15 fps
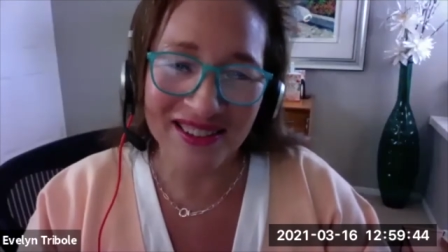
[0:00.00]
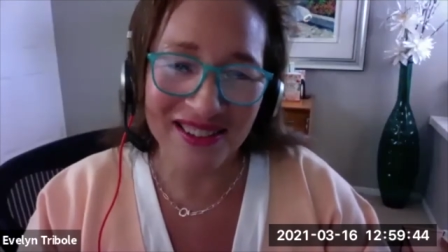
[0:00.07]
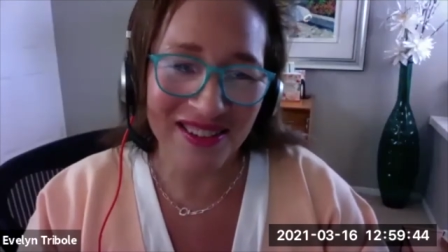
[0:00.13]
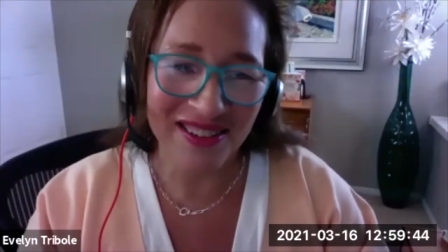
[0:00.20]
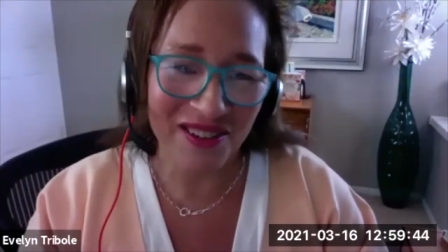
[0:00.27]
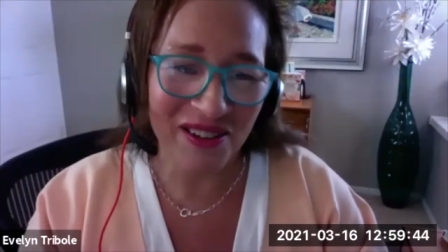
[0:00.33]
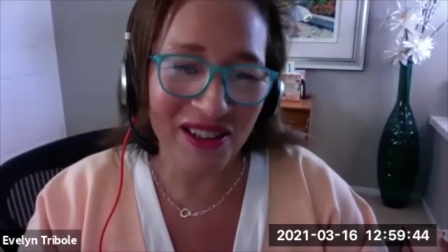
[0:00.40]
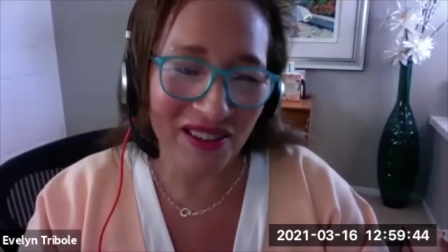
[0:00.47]
You
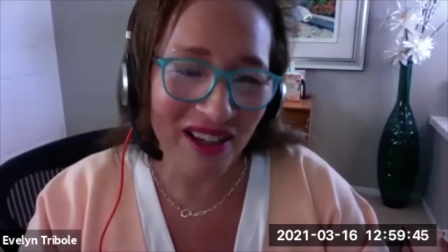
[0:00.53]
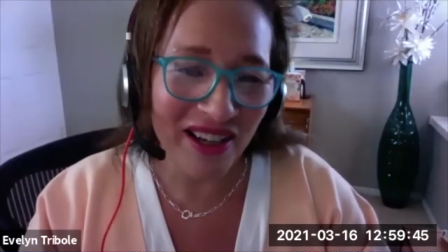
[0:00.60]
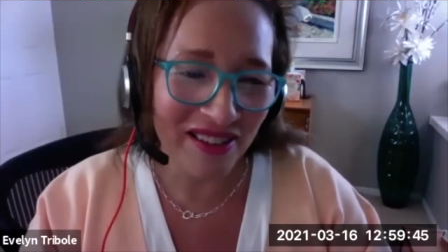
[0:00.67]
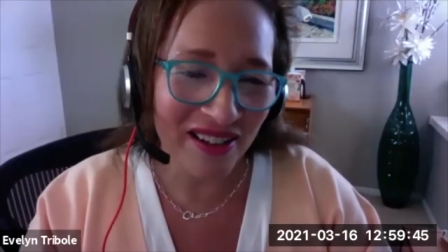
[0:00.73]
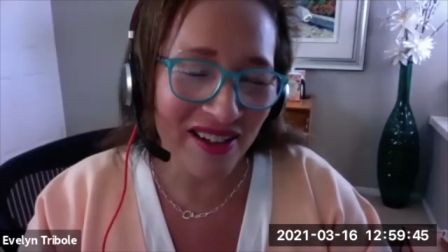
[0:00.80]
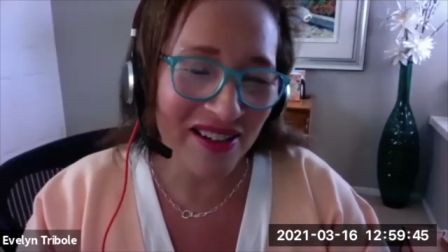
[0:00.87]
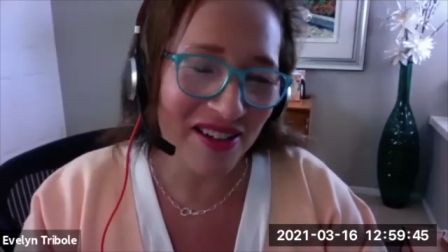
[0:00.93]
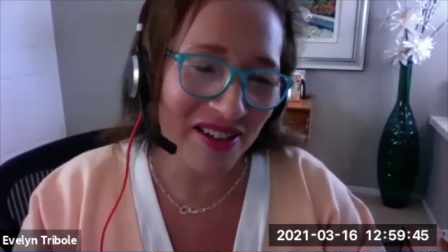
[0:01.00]
know, I like
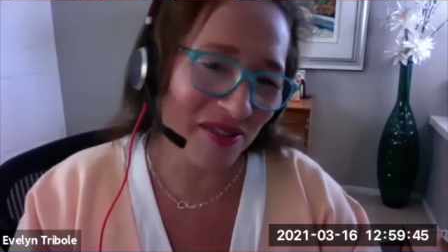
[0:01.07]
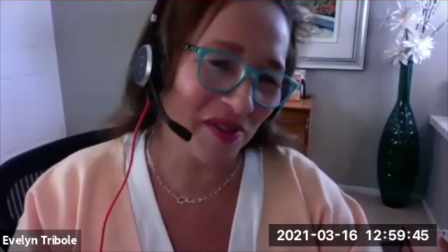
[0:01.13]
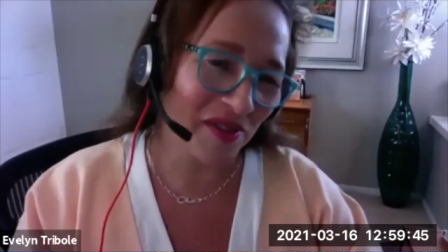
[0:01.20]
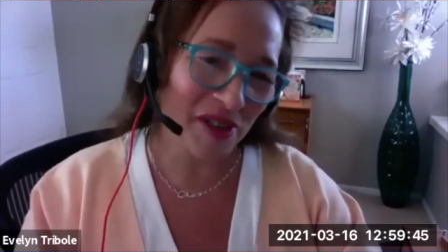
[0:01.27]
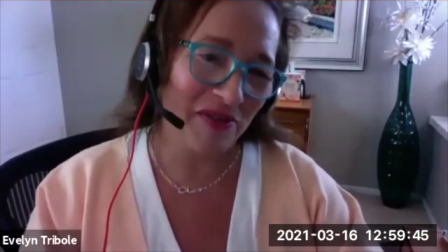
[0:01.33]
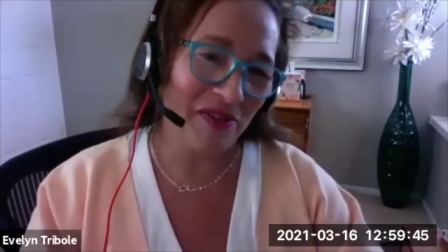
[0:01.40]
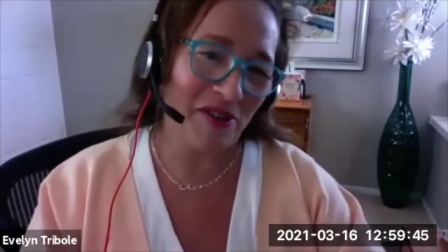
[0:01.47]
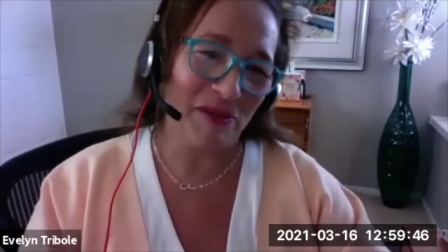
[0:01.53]
that idea
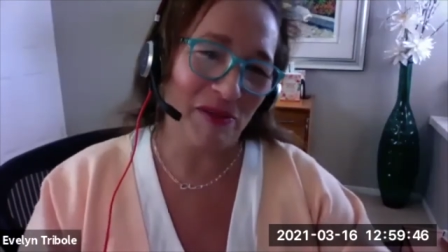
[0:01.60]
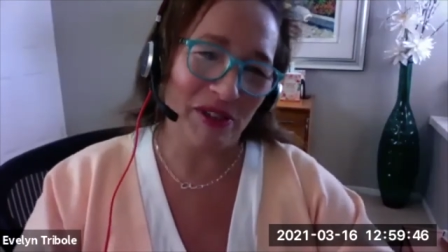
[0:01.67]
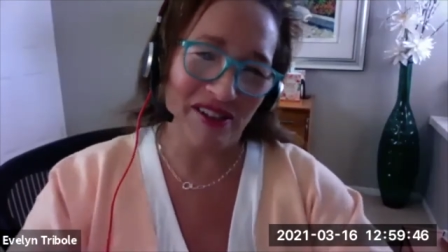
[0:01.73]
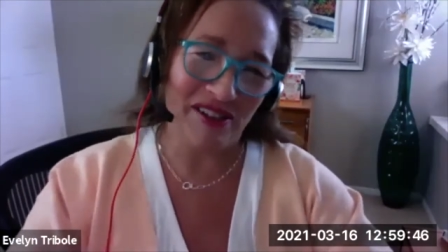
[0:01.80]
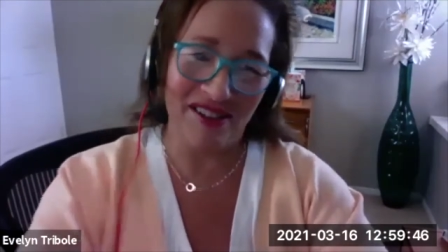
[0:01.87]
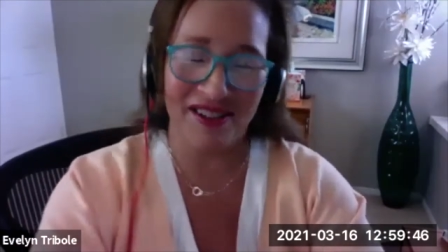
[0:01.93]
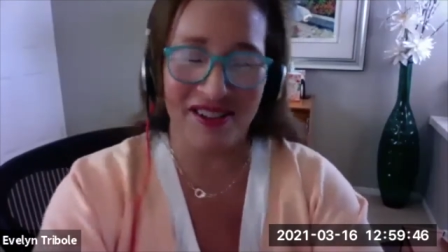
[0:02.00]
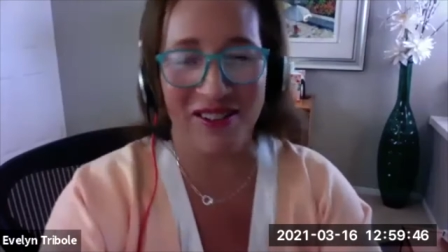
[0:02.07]
very very
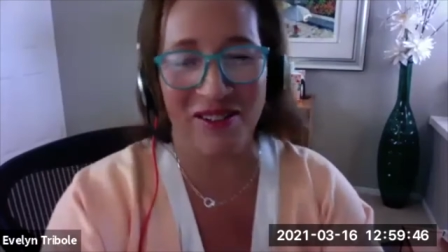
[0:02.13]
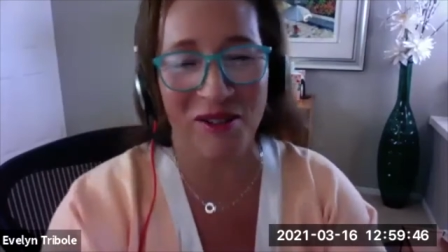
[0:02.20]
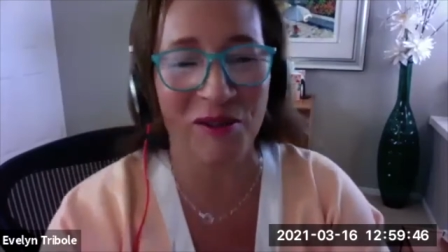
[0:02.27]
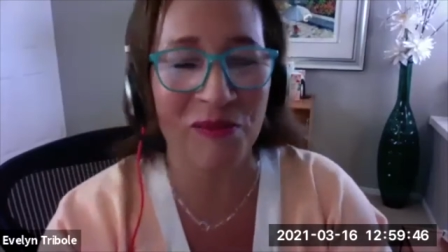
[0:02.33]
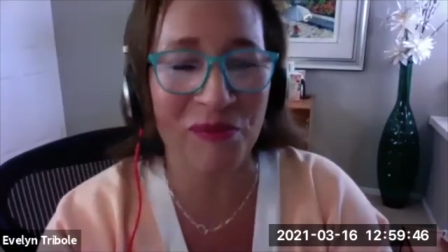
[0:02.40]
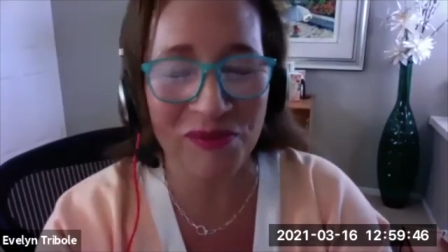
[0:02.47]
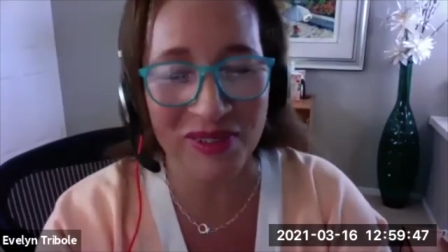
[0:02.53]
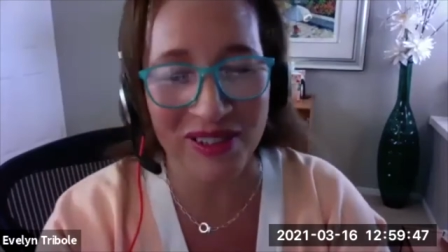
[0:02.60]
much.
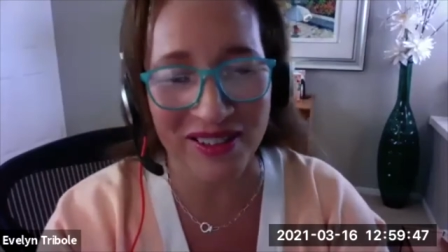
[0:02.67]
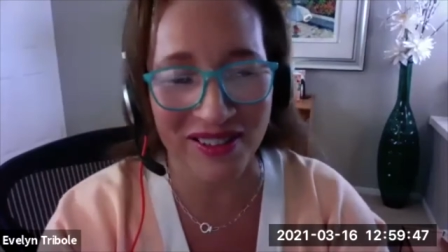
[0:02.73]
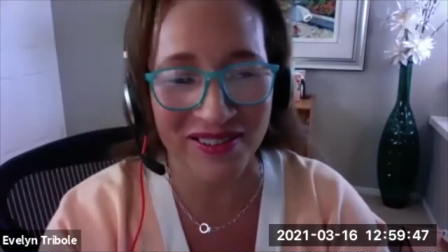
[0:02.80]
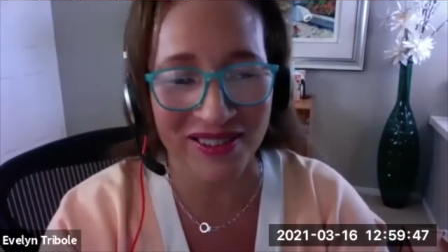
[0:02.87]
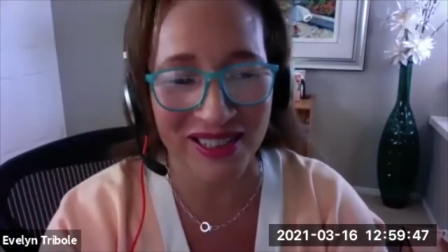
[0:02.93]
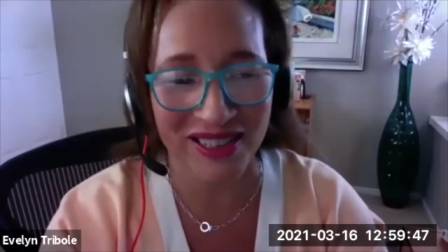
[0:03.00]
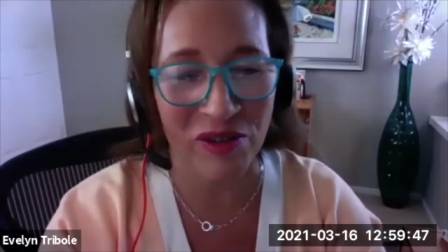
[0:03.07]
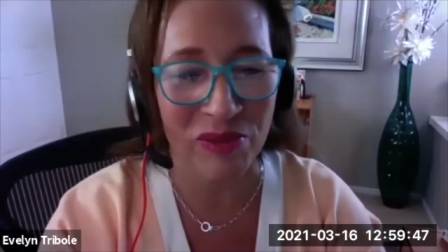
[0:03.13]
So yeah, yeah.
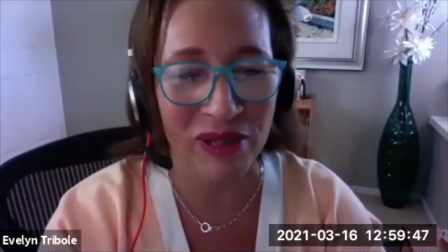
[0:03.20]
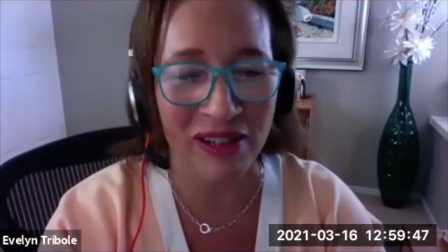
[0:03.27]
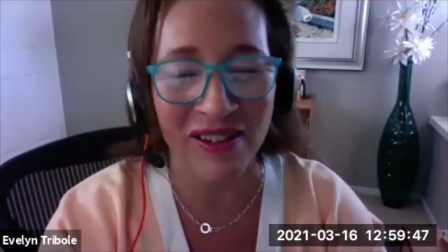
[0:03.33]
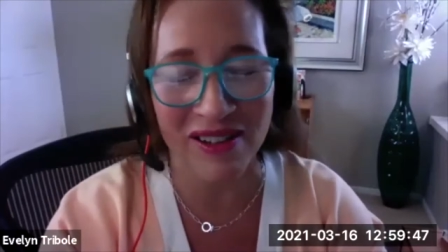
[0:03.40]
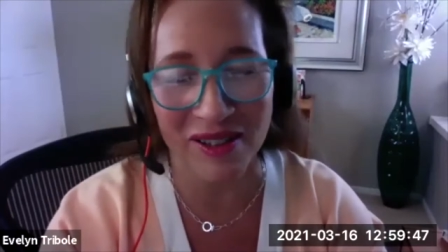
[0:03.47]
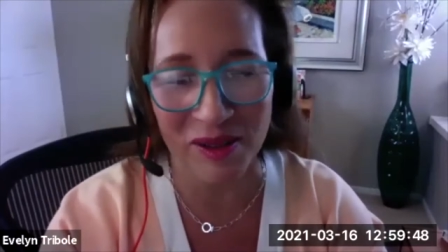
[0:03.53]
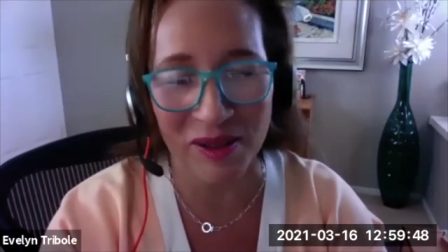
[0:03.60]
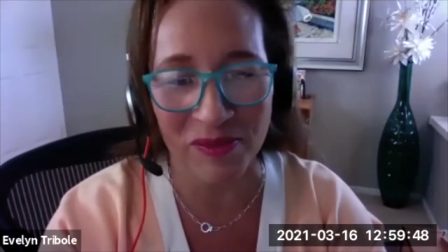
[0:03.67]
that would be
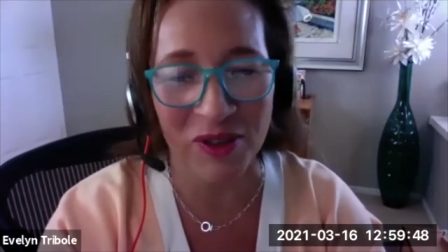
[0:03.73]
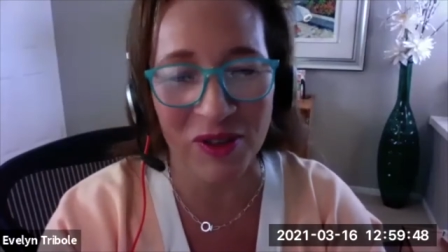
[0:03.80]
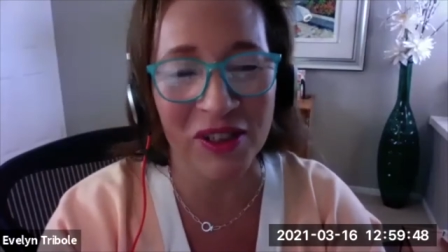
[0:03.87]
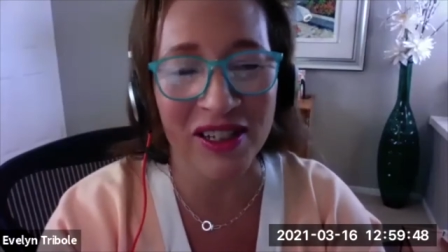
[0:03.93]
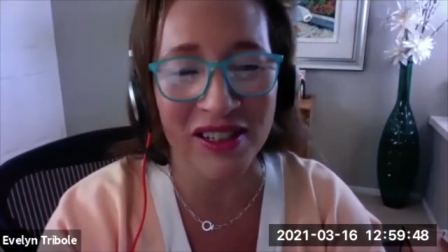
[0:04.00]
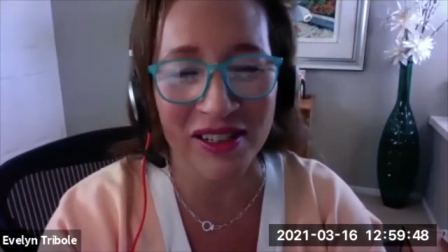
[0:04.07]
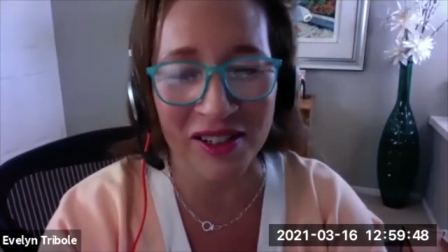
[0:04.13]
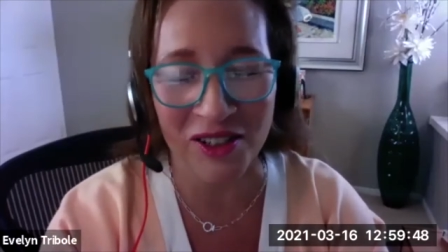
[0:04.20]
awesome. Good
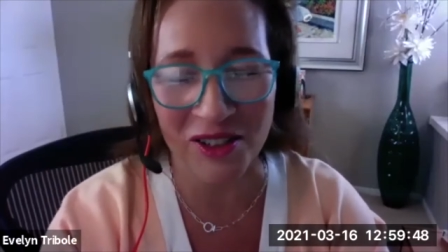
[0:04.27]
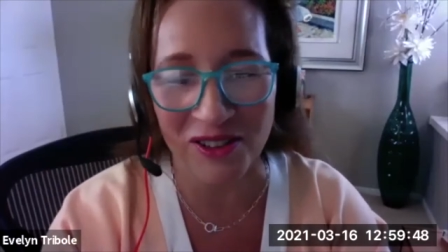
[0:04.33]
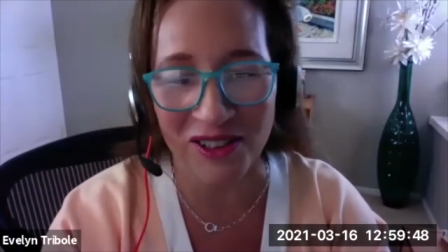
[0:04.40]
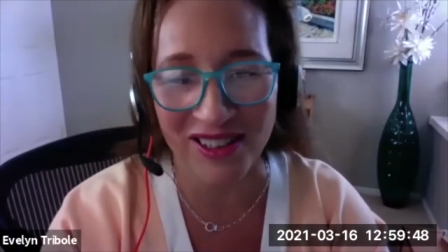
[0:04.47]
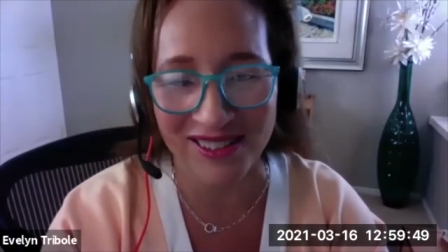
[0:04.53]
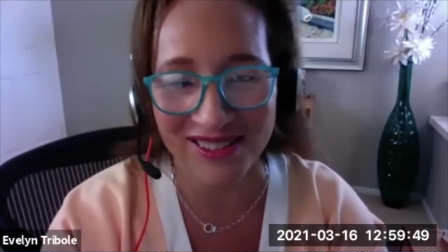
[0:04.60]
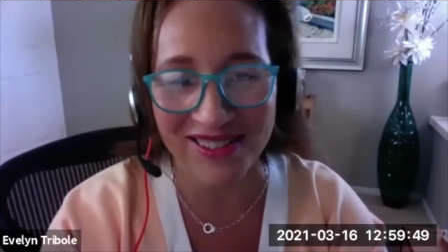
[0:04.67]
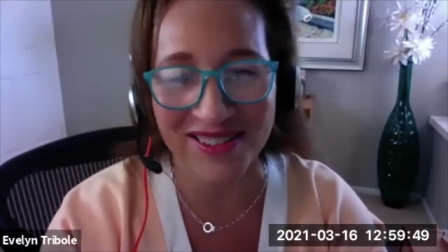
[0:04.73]
idea, Judy.